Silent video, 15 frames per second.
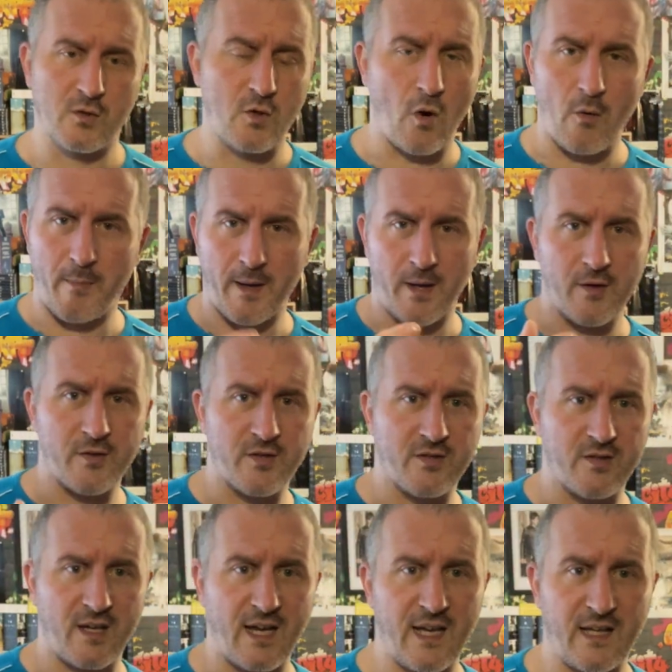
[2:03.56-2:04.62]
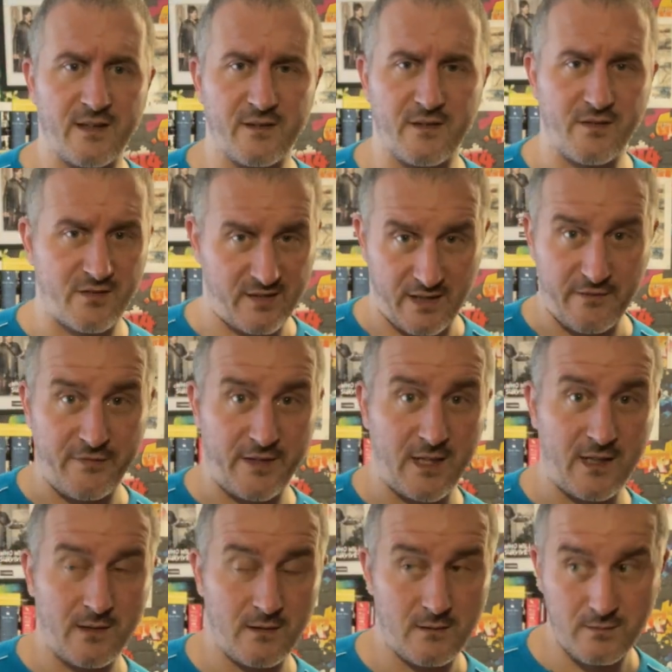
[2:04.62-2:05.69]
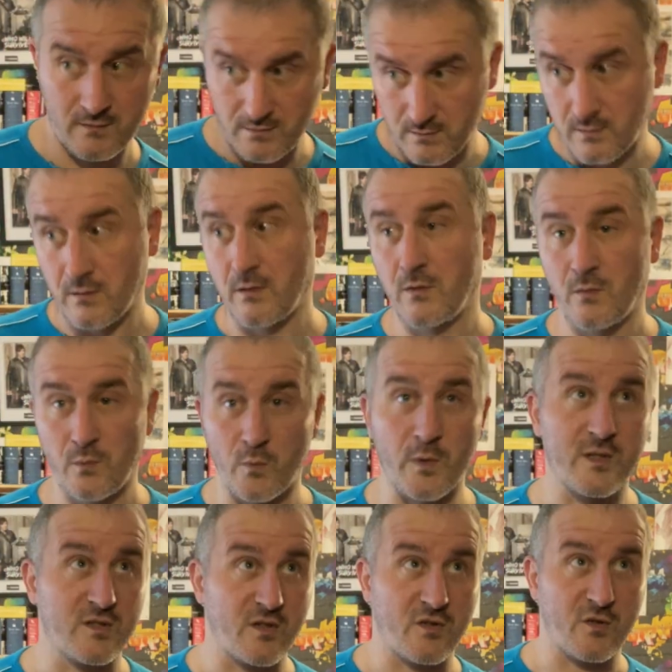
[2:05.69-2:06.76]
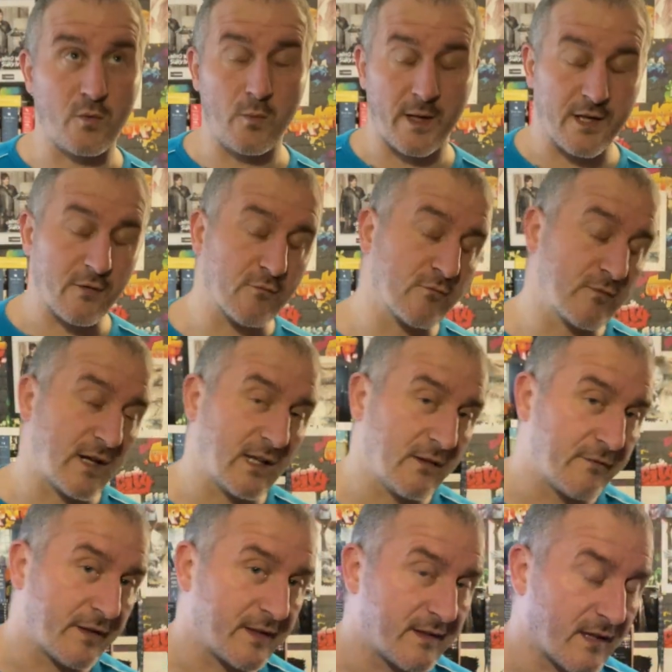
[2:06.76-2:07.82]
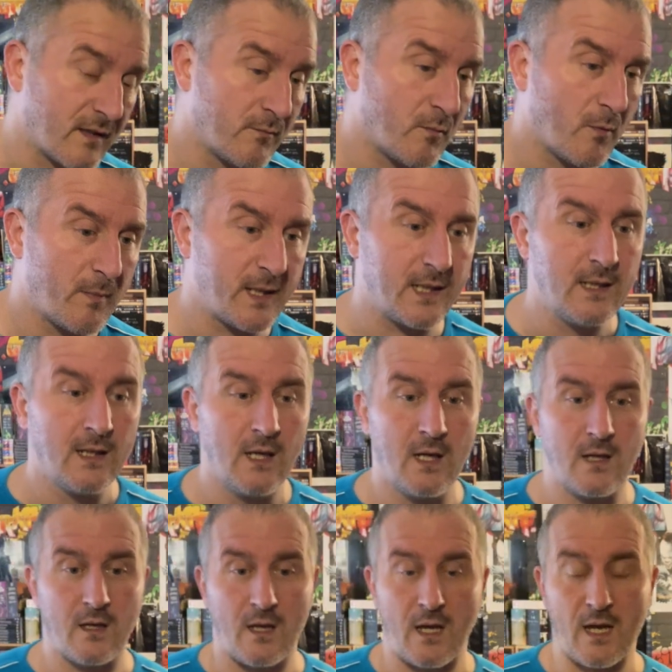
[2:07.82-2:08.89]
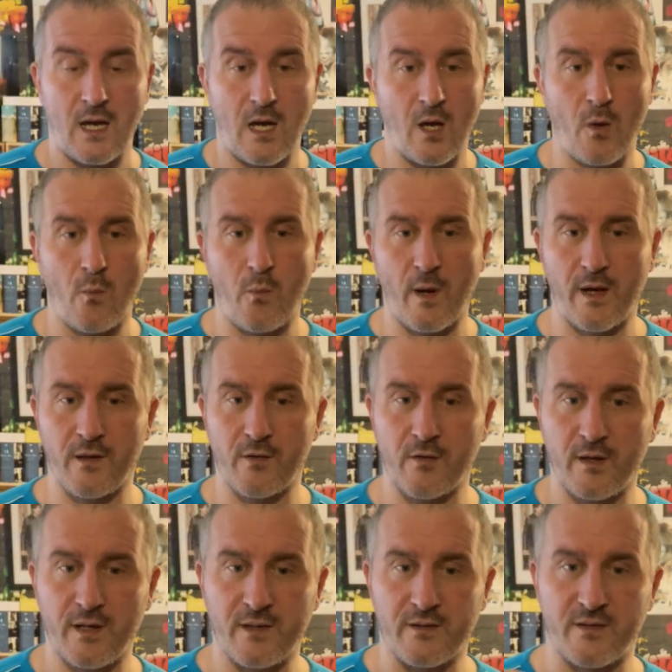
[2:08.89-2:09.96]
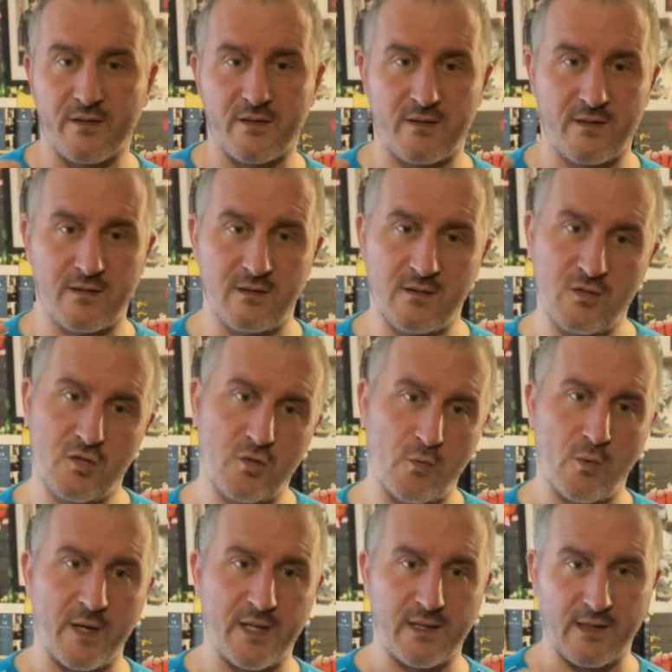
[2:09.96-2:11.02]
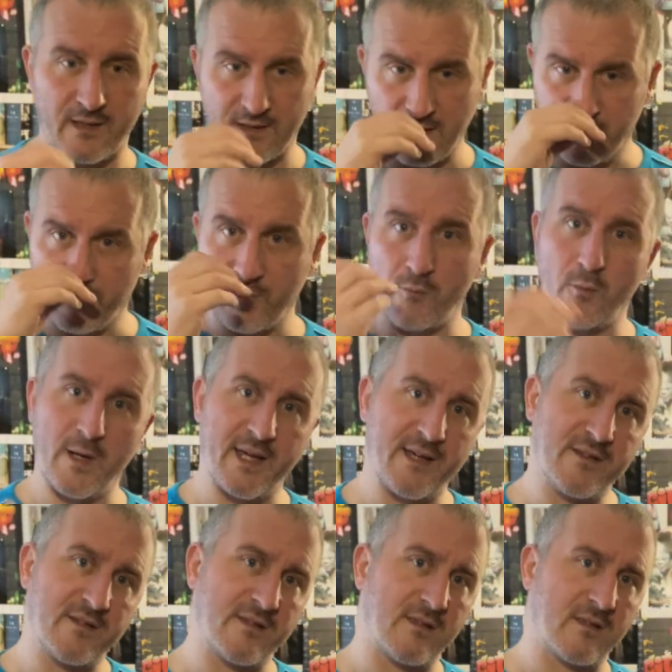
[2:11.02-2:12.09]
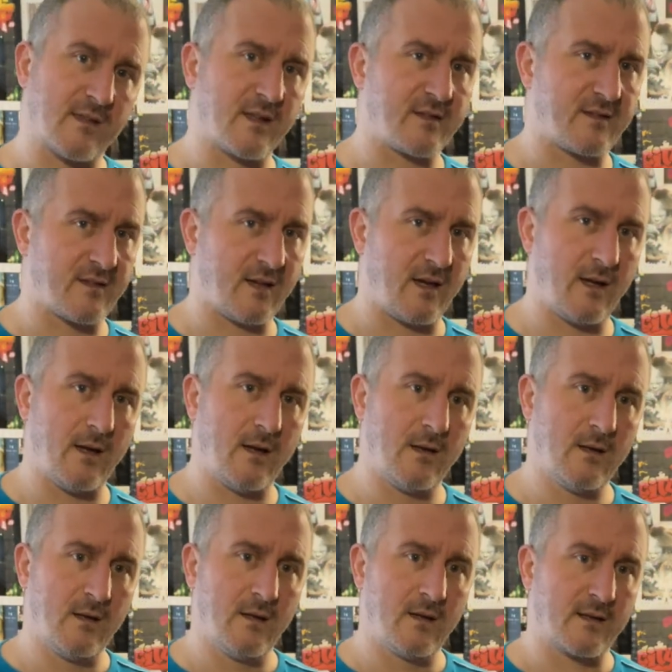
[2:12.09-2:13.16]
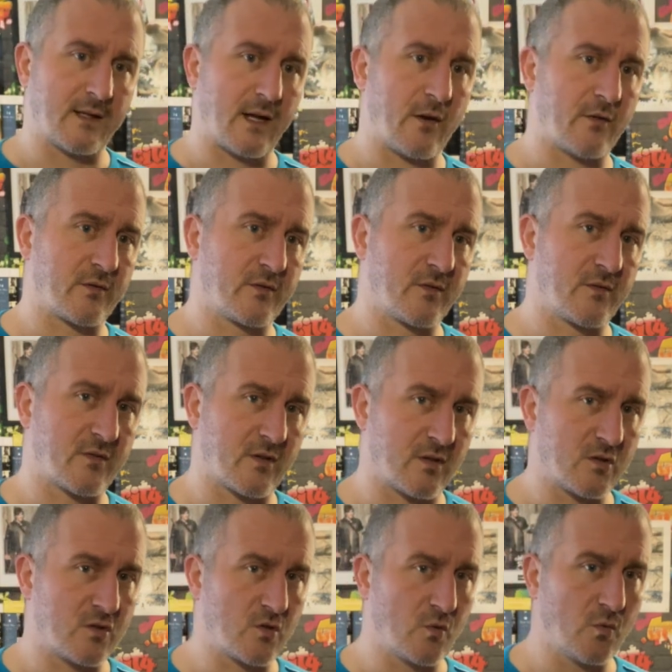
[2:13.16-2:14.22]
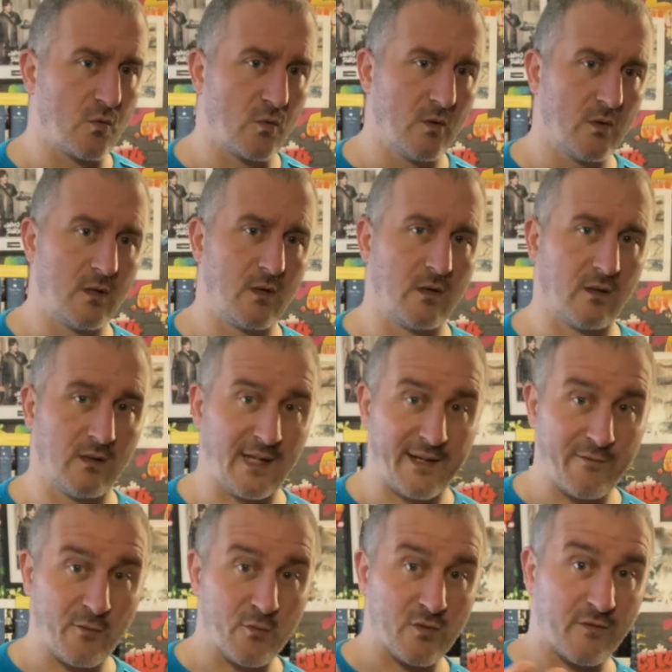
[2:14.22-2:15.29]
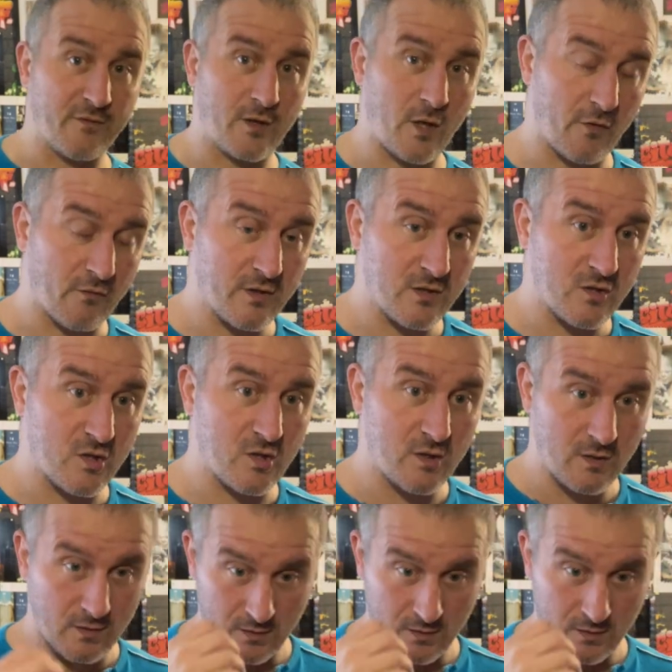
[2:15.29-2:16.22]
commerce and safety, which is quite relevant at the moment. Whether it's showing the different ways that characters can show levels of courage